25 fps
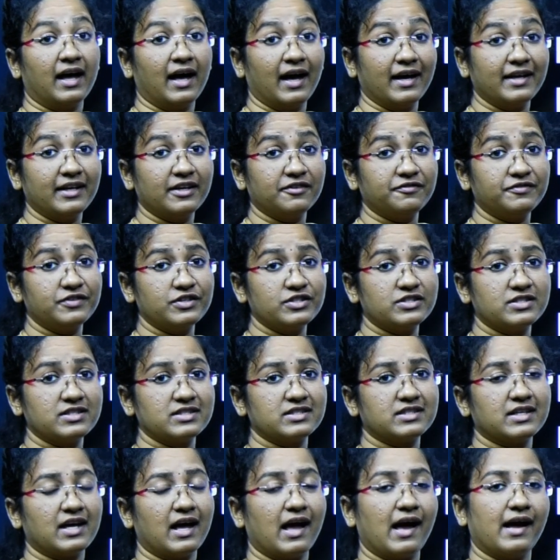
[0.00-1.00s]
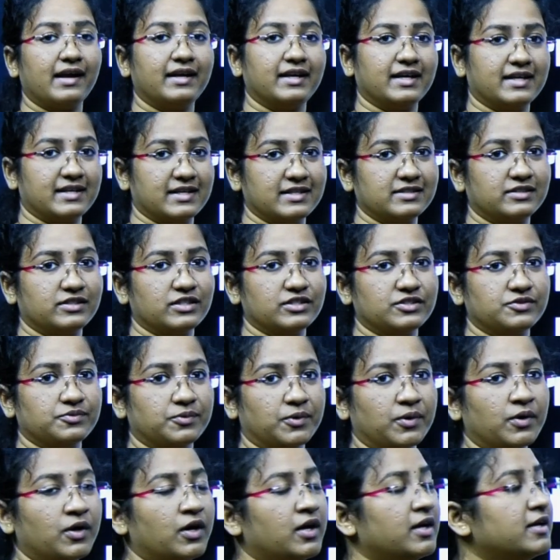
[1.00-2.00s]
NFHS and
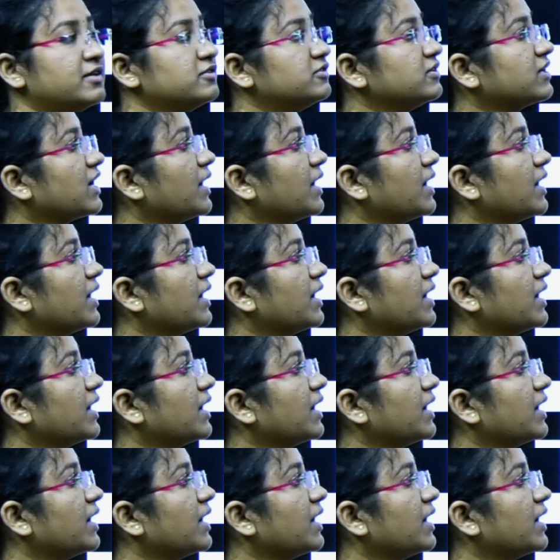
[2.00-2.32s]
NSSO. So